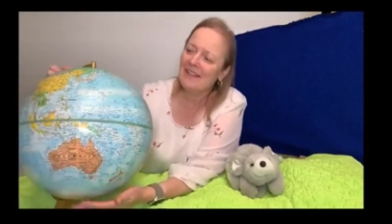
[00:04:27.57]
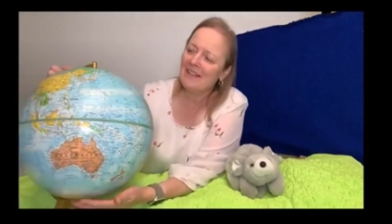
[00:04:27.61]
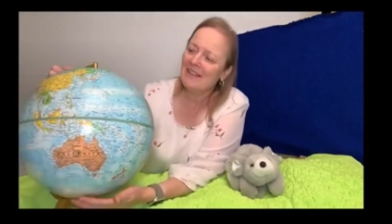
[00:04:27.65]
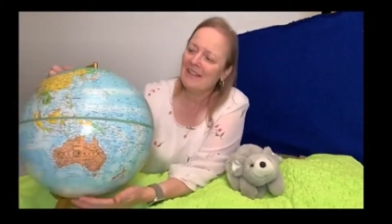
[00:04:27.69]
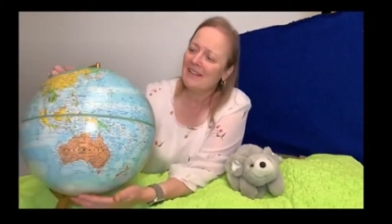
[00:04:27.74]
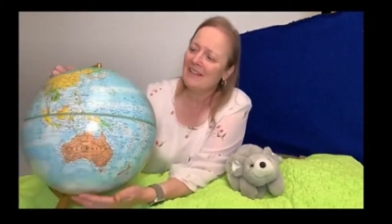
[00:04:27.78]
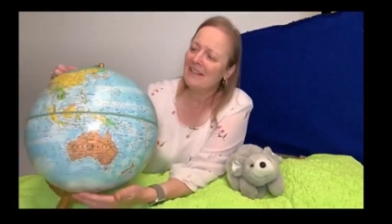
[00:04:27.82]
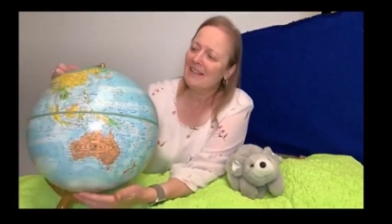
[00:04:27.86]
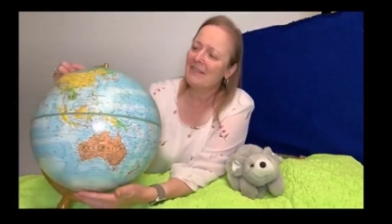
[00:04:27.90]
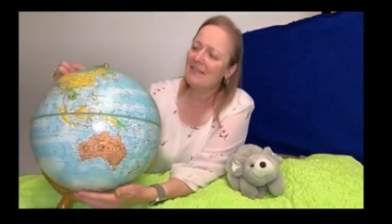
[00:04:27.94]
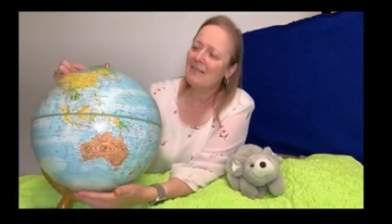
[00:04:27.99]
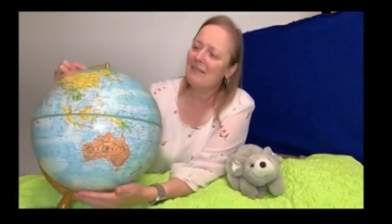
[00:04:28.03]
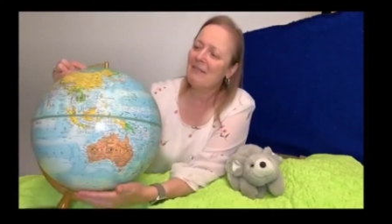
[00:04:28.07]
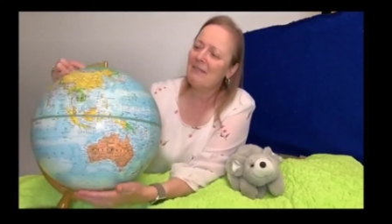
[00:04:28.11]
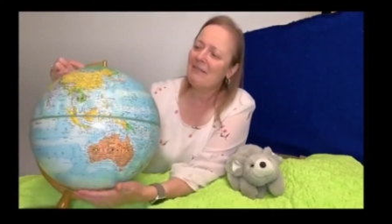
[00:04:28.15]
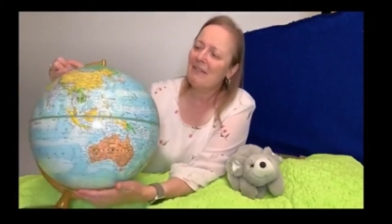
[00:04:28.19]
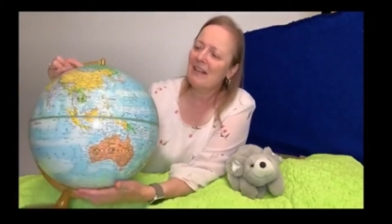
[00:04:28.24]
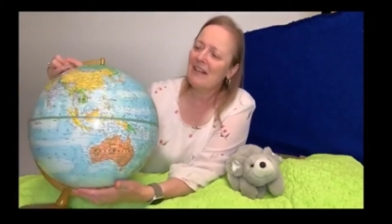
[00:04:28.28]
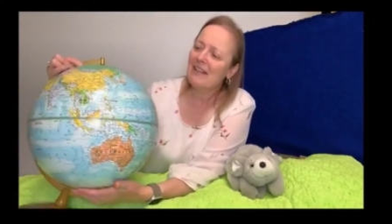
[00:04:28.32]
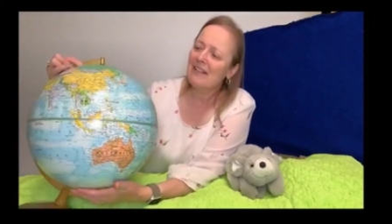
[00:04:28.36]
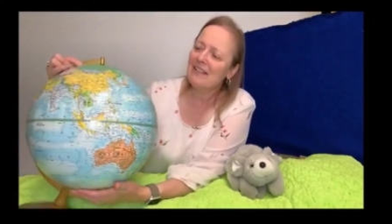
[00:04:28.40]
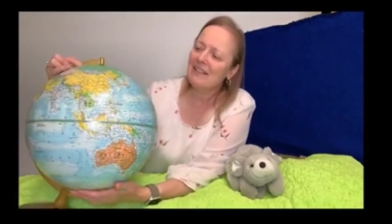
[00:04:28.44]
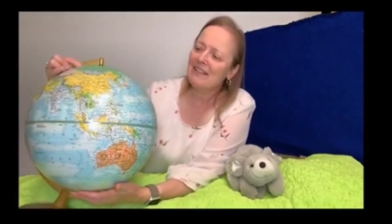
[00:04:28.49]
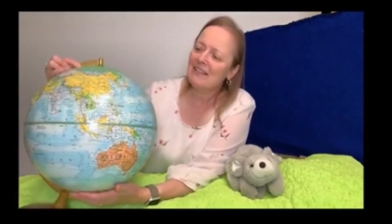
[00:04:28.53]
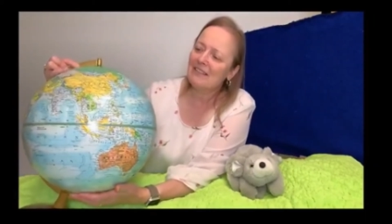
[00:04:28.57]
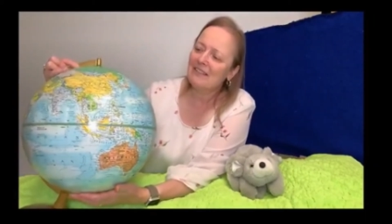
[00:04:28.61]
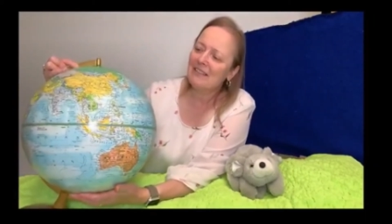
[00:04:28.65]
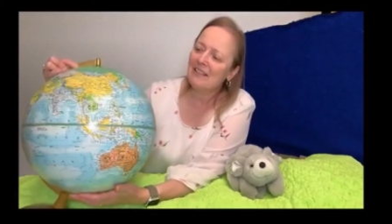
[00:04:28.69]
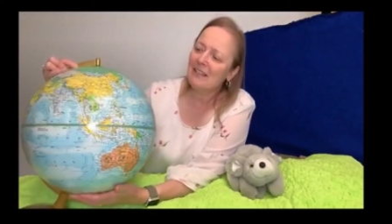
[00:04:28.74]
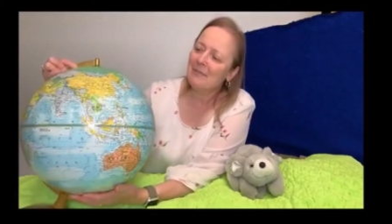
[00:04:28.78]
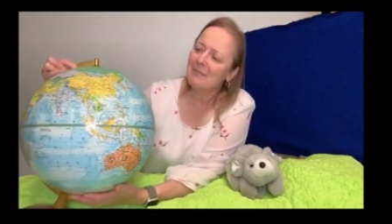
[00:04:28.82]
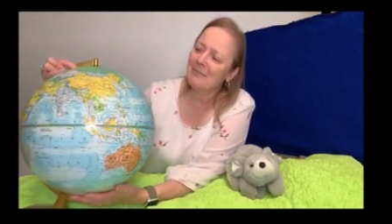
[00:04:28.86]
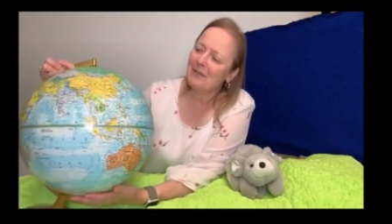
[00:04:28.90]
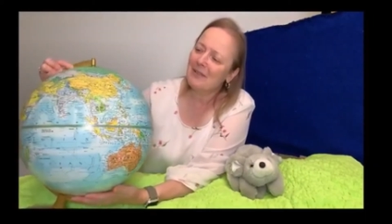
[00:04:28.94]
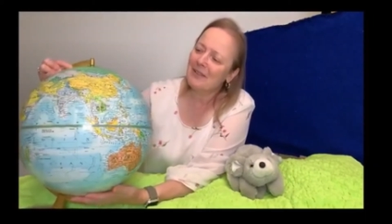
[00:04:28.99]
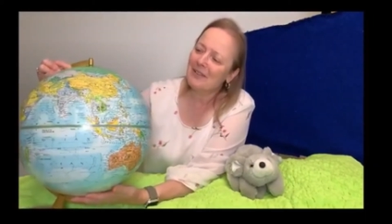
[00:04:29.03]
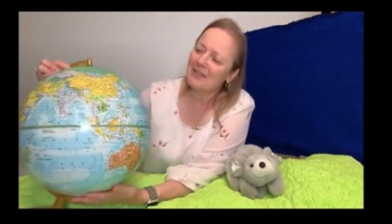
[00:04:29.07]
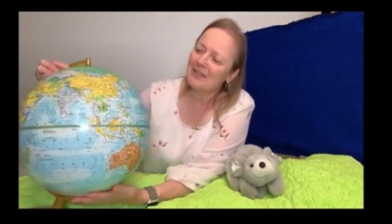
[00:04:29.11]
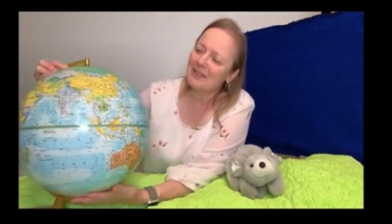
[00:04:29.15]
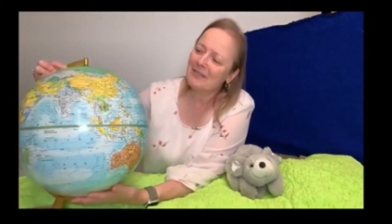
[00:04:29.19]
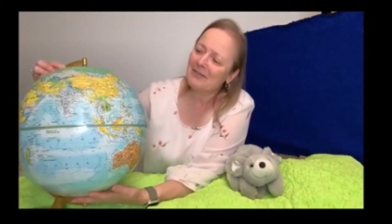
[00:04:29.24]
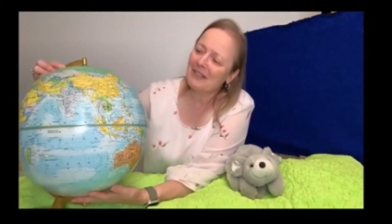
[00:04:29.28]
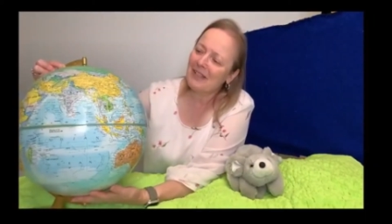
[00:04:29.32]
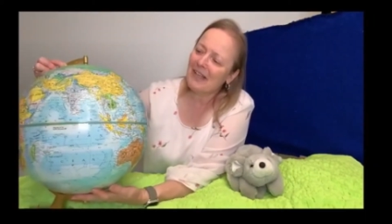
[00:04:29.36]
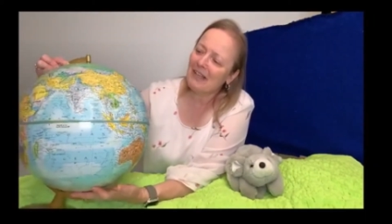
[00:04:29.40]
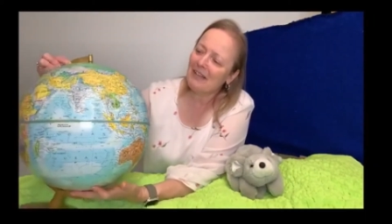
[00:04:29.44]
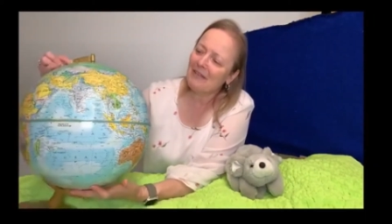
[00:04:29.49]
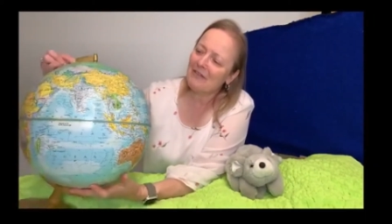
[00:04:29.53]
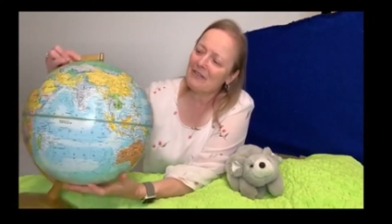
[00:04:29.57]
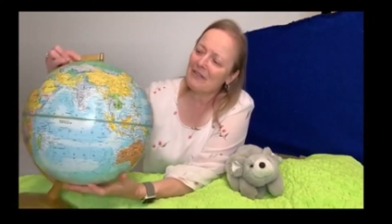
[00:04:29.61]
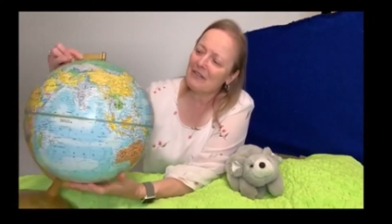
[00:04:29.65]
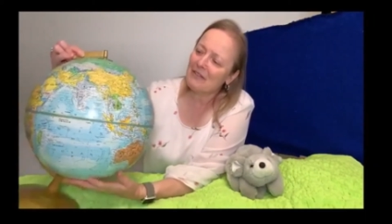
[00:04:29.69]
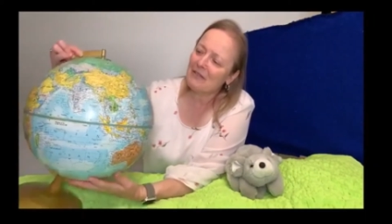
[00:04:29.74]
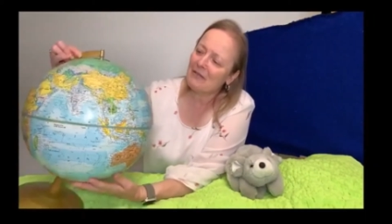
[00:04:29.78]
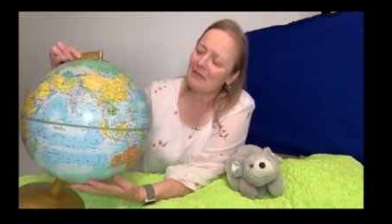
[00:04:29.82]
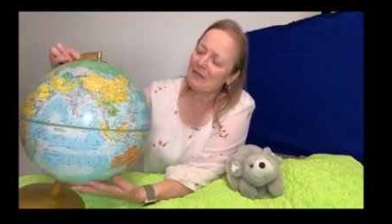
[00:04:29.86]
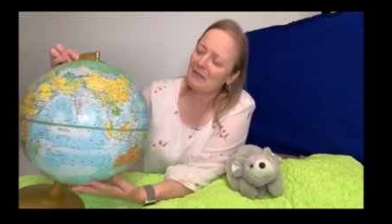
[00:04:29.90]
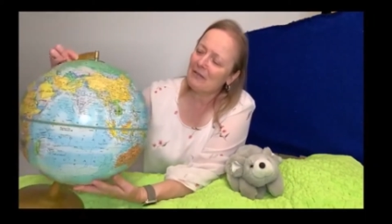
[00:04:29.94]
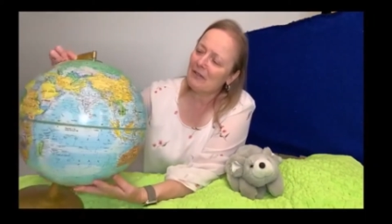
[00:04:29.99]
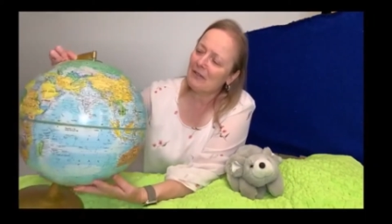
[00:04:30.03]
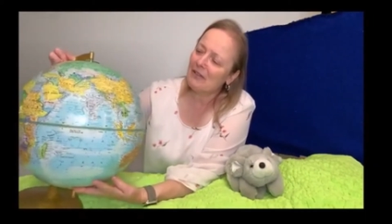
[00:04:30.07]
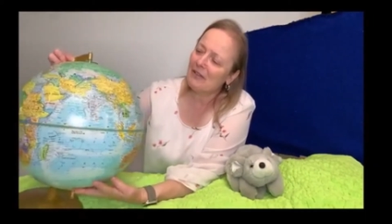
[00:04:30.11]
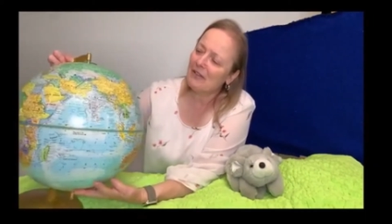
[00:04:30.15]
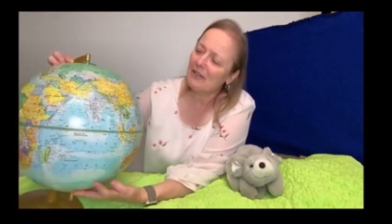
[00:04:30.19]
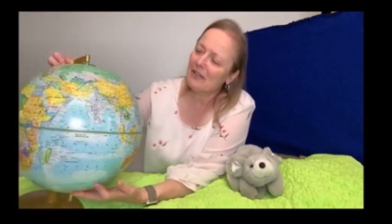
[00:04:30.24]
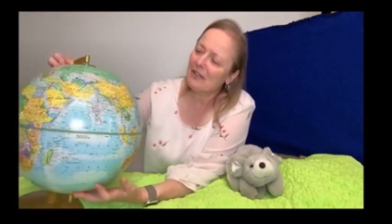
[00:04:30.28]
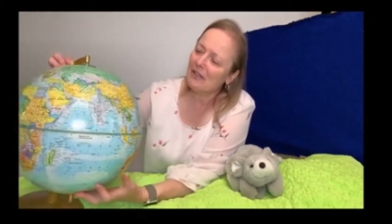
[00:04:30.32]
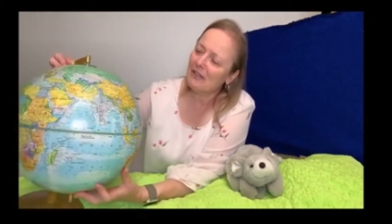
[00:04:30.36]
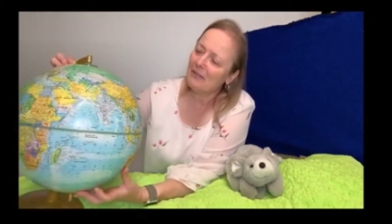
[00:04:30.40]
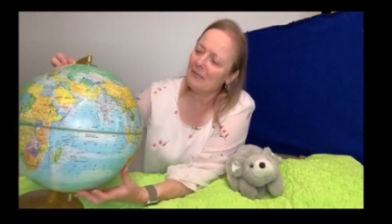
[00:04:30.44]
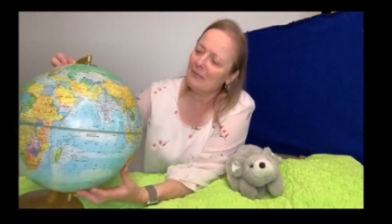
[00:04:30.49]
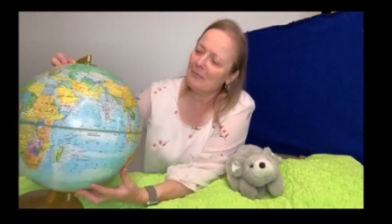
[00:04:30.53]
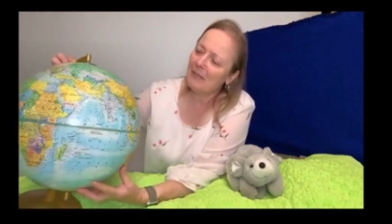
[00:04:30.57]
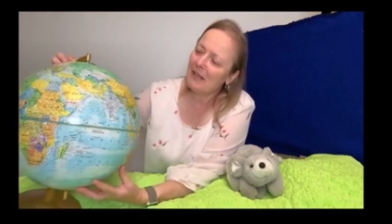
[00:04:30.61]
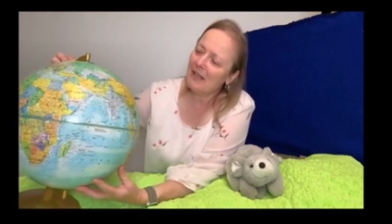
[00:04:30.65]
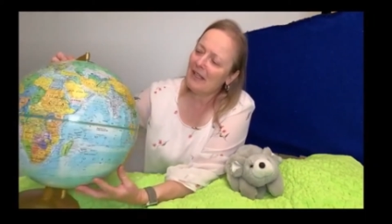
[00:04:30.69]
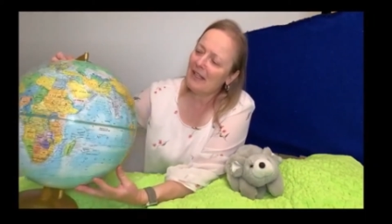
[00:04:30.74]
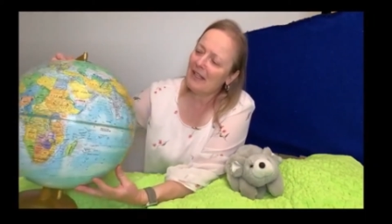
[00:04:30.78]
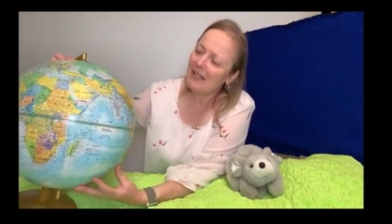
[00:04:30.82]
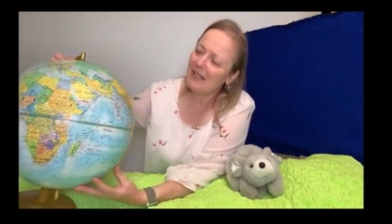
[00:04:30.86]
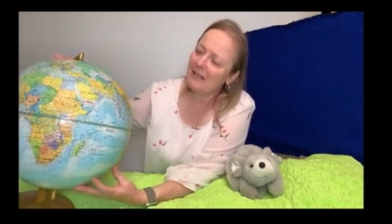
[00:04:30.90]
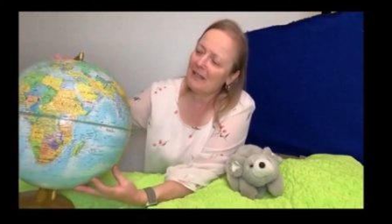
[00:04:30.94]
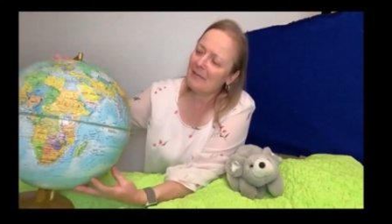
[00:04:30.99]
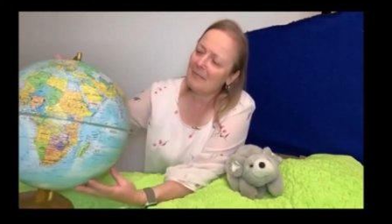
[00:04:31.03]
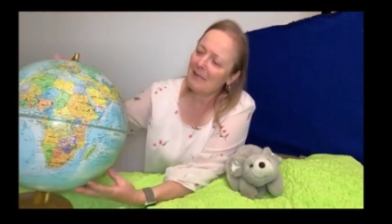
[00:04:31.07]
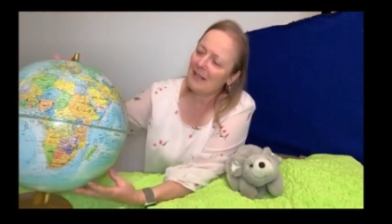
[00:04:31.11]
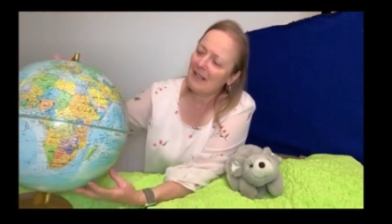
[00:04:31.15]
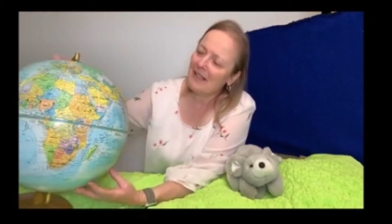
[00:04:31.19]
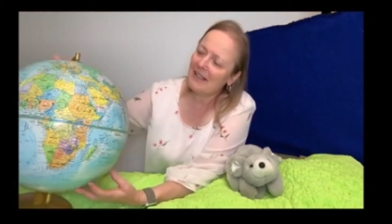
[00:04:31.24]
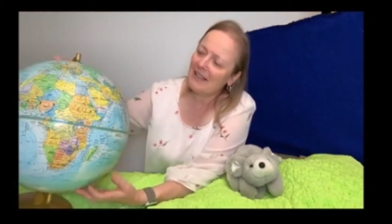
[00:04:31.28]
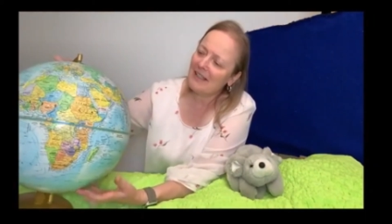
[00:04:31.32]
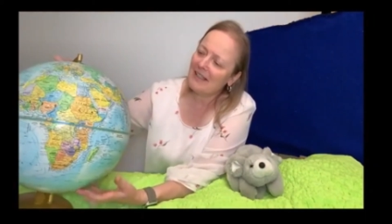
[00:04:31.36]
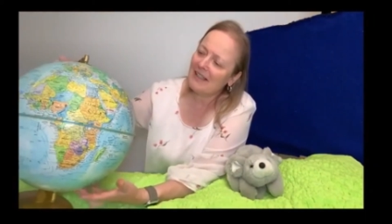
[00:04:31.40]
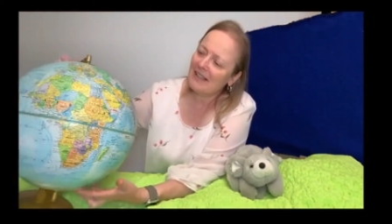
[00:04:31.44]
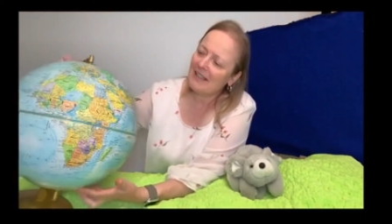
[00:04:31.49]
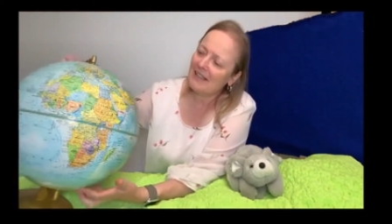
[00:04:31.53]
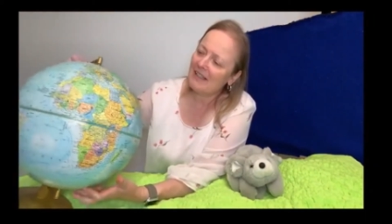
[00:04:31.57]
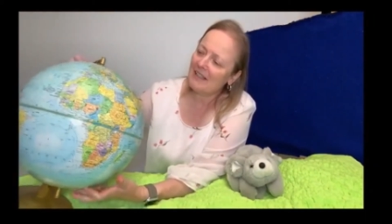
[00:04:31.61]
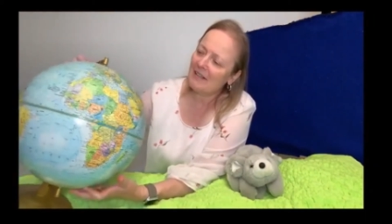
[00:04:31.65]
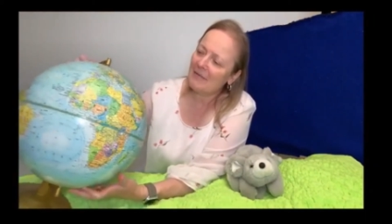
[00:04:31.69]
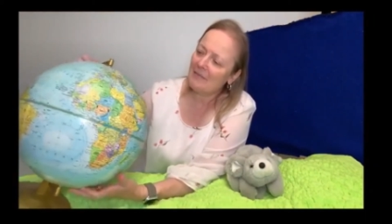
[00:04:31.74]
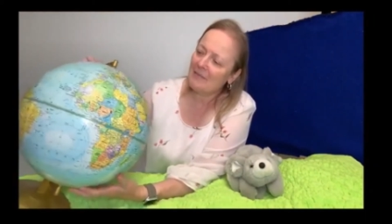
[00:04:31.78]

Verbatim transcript: Did we find Europe or do we have to go back, back here?